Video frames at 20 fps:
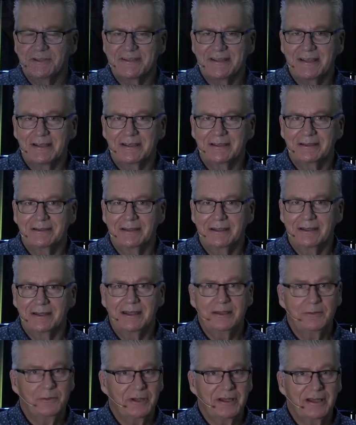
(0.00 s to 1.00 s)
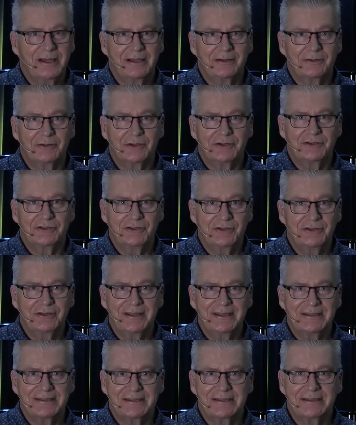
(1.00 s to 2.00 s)
saying, that here we are on New
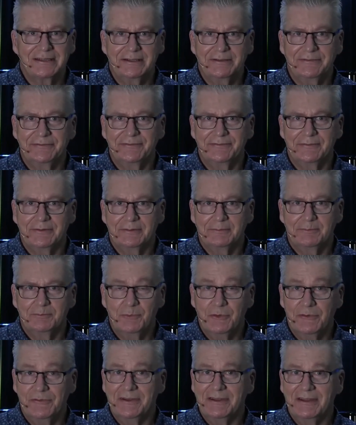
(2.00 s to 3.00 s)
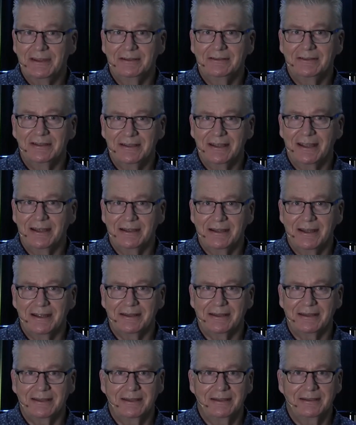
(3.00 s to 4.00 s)
Year's Eve, moving into yet
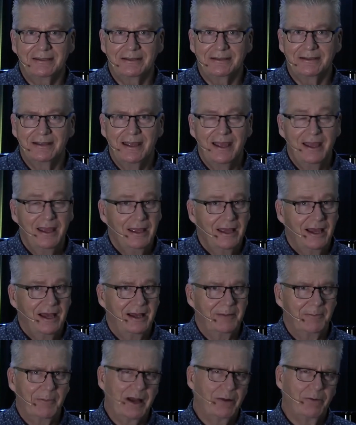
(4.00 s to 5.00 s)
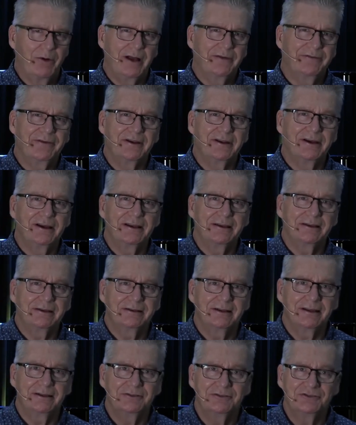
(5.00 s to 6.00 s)
another year. My wife and I
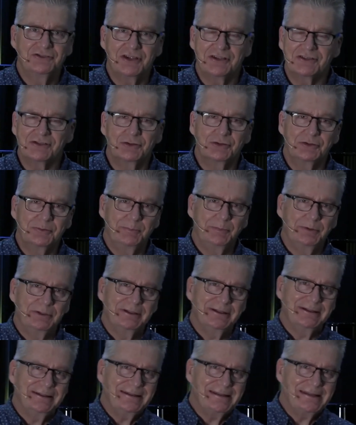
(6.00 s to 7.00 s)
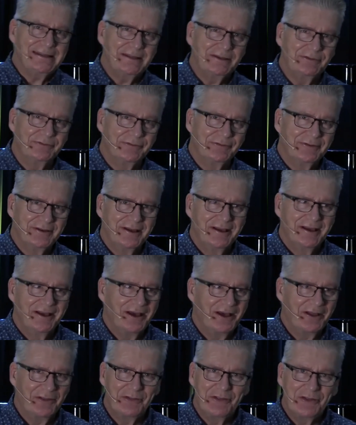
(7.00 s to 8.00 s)
just couldn't believe
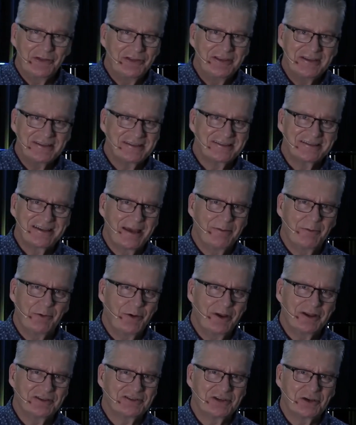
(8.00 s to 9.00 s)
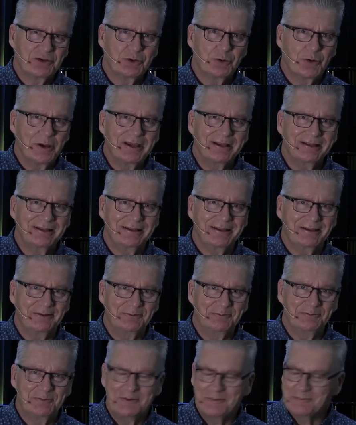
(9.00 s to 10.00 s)
that this has come around so quickly.
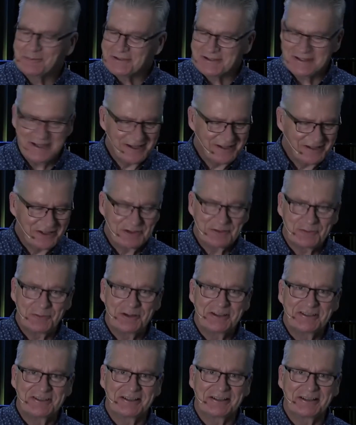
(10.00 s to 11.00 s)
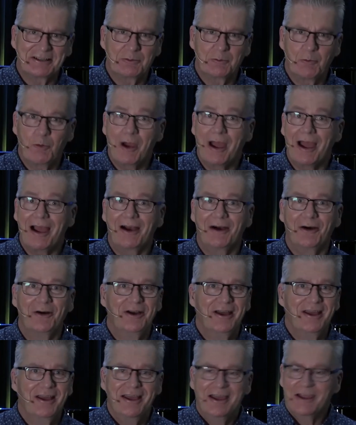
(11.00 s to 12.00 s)
We were saying just recently, wow,
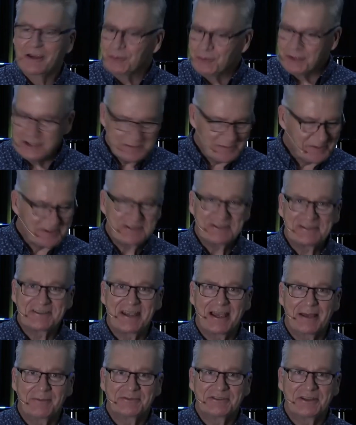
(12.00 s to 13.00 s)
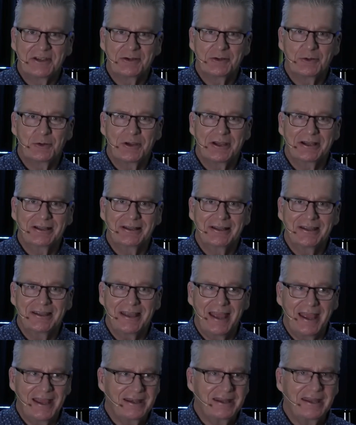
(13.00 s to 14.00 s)
Christmas has come so quickly,
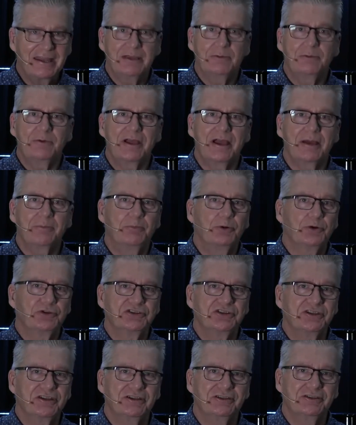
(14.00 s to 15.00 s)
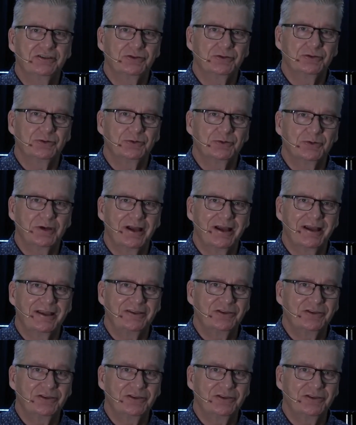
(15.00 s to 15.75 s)
and here we are pushing into a